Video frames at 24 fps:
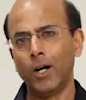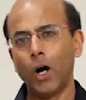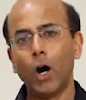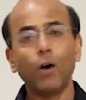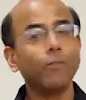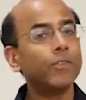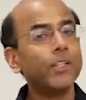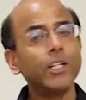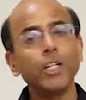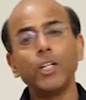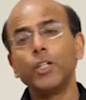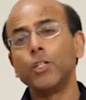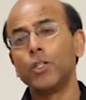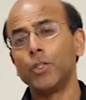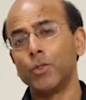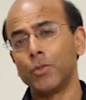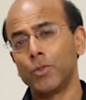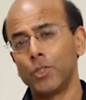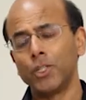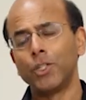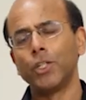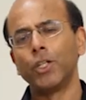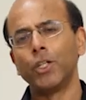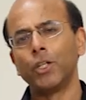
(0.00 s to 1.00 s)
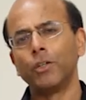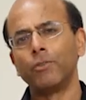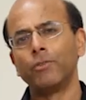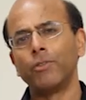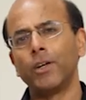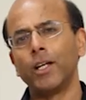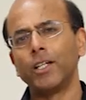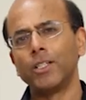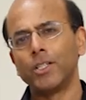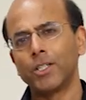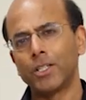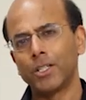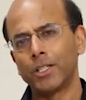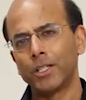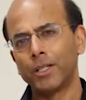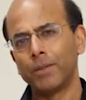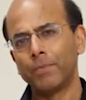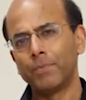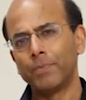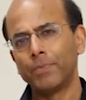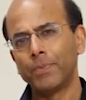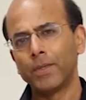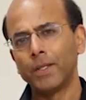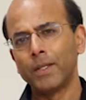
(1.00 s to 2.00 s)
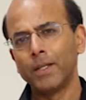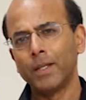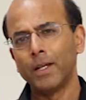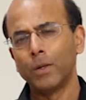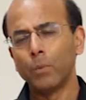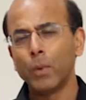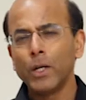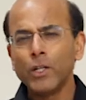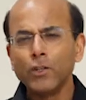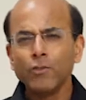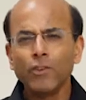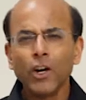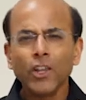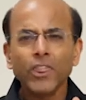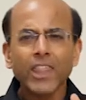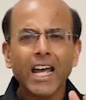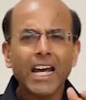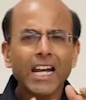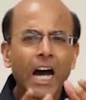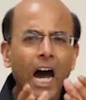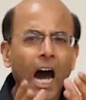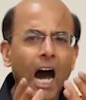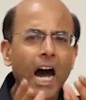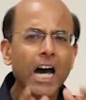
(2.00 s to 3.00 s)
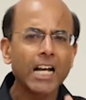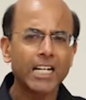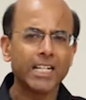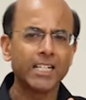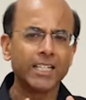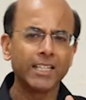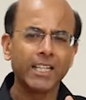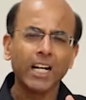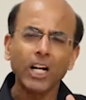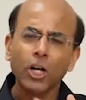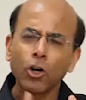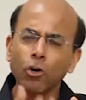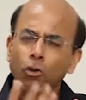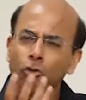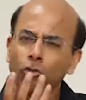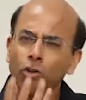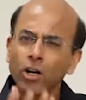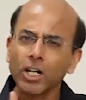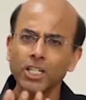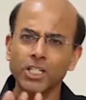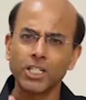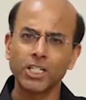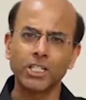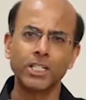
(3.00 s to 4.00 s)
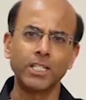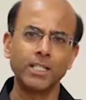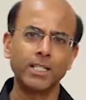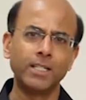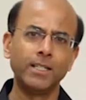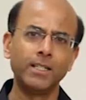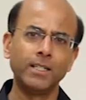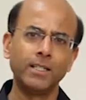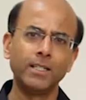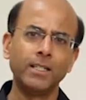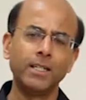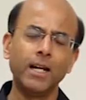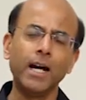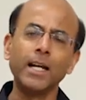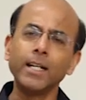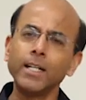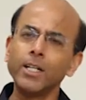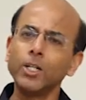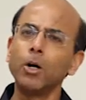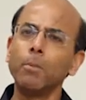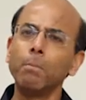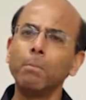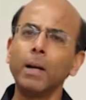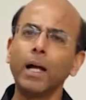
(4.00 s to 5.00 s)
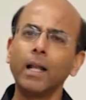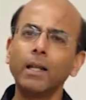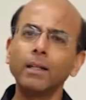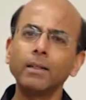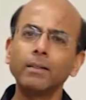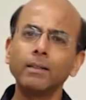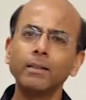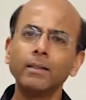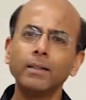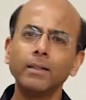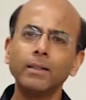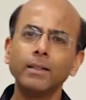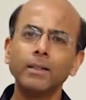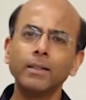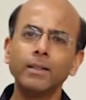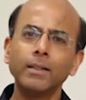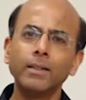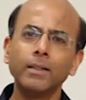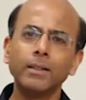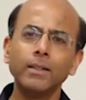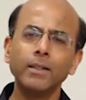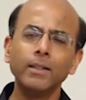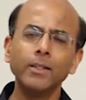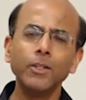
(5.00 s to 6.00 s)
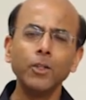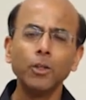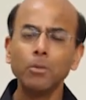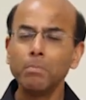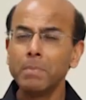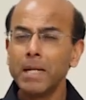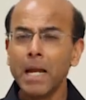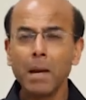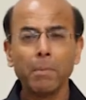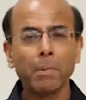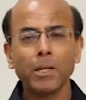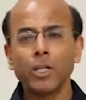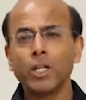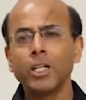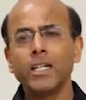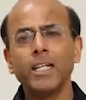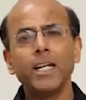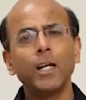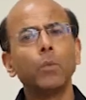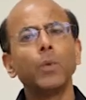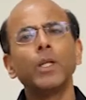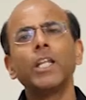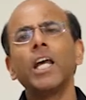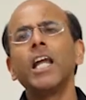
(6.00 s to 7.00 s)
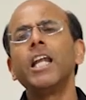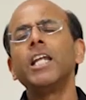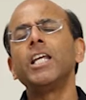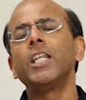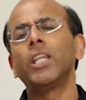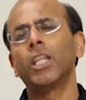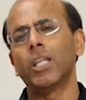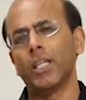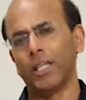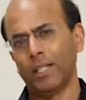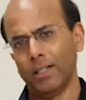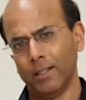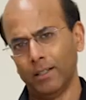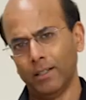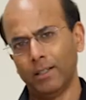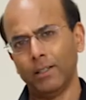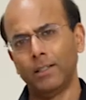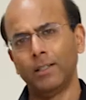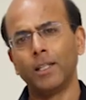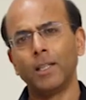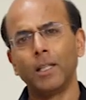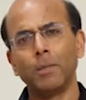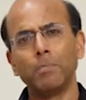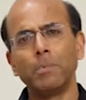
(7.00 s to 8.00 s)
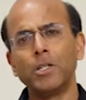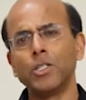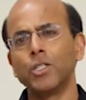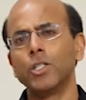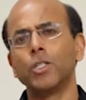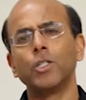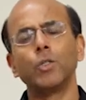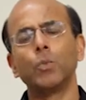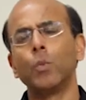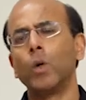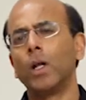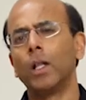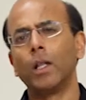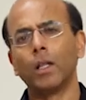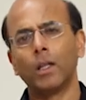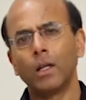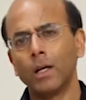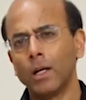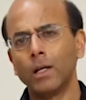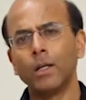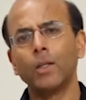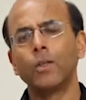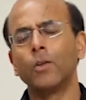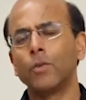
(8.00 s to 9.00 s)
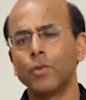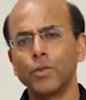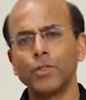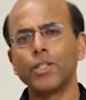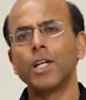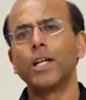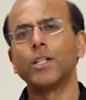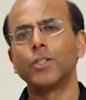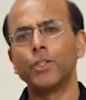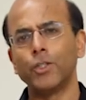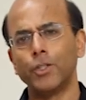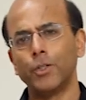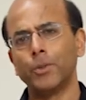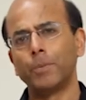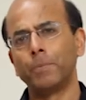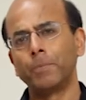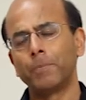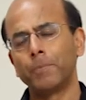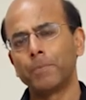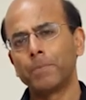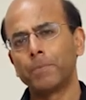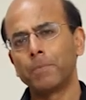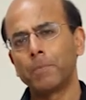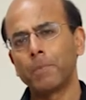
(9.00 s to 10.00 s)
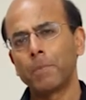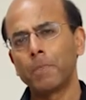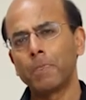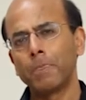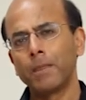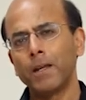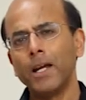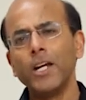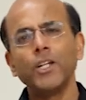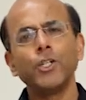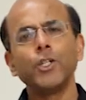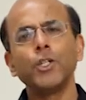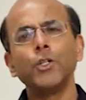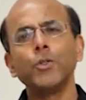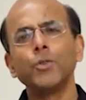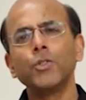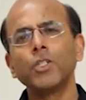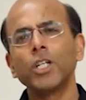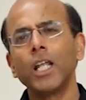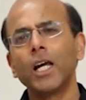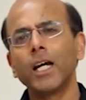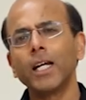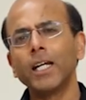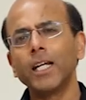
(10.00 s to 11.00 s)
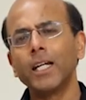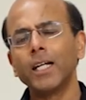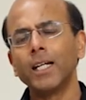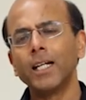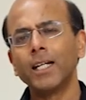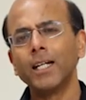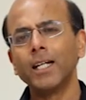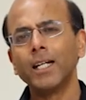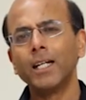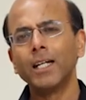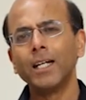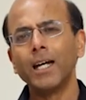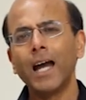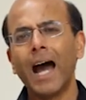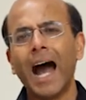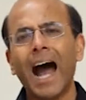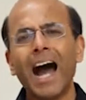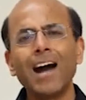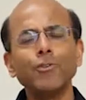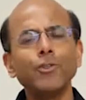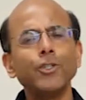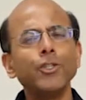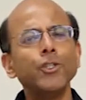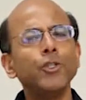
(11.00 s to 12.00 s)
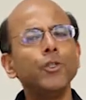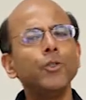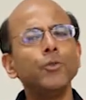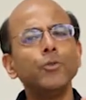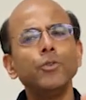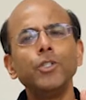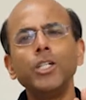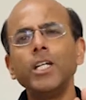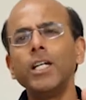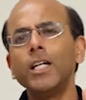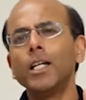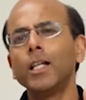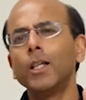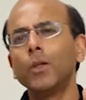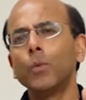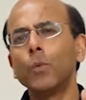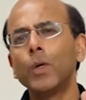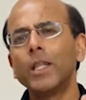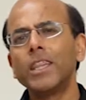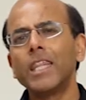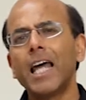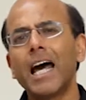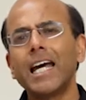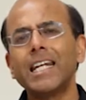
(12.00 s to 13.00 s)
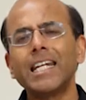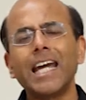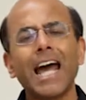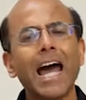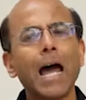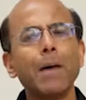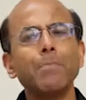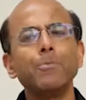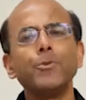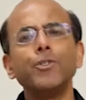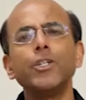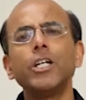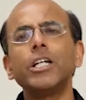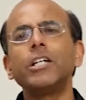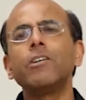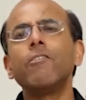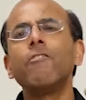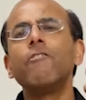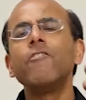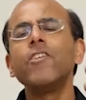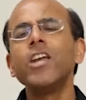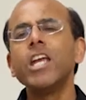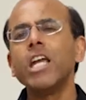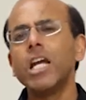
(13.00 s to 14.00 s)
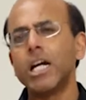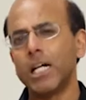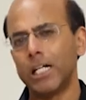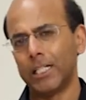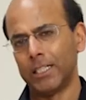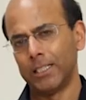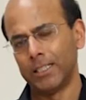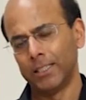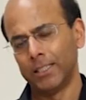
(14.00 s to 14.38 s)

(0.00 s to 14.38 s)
of the issues that you're going to face. And when you've got that heart, the crux under your belt, you'll be able to deal with anything that the business world throws at you. Issues like, how do you deal with that abject fear